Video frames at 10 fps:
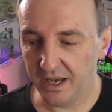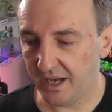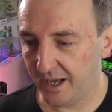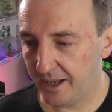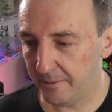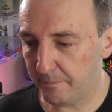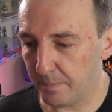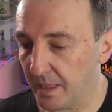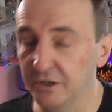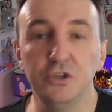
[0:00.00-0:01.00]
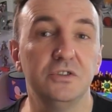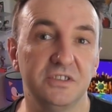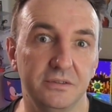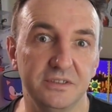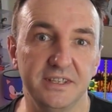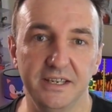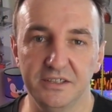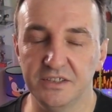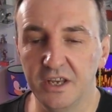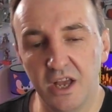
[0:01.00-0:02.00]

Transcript: A new series, that is.